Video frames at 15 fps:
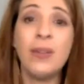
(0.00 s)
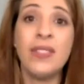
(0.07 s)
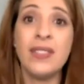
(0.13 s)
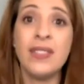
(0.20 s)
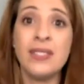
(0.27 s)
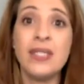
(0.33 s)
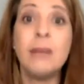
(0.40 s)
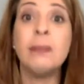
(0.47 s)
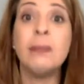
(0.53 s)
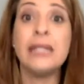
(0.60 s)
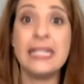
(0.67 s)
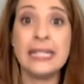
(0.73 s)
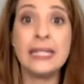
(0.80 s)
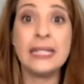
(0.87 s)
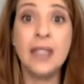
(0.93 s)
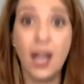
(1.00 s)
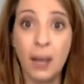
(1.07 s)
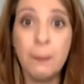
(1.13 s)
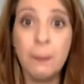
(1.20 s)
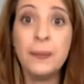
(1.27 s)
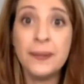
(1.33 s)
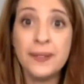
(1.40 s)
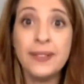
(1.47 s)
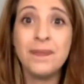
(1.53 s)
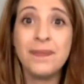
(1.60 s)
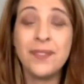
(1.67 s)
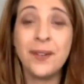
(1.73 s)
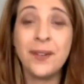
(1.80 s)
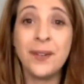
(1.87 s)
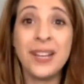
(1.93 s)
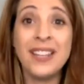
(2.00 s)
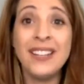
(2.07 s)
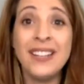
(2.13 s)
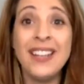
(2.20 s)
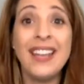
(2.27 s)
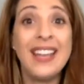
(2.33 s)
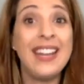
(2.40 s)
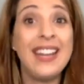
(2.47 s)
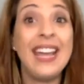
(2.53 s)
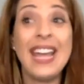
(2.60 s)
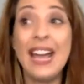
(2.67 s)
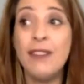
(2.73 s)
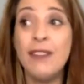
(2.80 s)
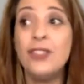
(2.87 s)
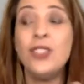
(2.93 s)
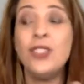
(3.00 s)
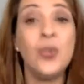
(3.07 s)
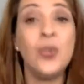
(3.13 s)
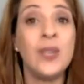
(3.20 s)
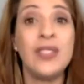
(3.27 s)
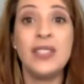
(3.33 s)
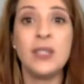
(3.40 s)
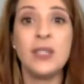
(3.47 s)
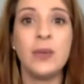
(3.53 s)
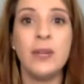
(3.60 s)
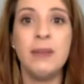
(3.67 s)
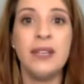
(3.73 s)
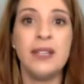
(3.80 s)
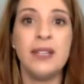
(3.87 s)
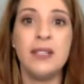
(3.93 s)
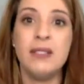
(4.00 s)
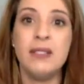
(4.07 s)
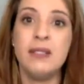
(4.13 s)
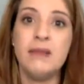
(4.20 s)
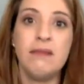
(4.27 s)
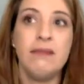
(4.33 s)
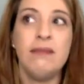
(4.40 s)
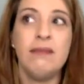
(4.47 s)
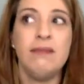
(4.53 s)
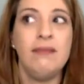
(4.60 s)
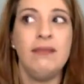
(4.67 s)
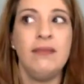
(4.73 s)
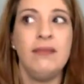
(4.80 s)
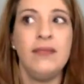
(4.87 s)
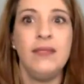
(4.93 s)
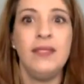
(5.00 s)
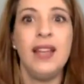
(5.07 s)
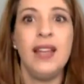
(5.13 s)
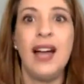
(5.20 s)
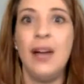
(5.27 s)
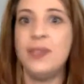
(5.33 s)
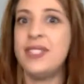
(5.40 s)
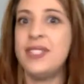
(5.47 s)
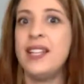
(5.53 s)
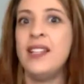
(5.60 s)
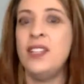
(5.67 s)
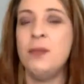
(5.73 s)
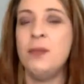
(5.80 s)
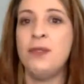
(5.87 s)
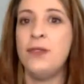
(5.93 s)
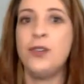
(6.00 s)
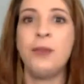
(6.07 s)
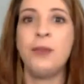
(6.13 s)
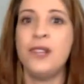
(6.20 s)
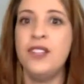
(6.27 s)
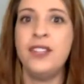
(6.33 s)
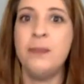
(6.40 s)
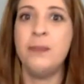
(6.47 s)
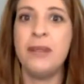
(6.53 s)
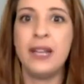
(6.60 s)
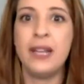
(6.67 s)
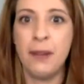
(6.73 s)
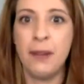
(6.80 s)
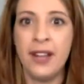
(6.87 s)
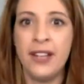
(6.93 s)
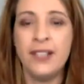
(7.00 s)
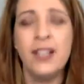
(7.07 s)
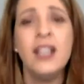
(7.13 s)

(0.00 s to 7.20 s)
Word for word: this. Please stop. All right. And I have to do it this way because I was telling you before, but you didn't pick up on it.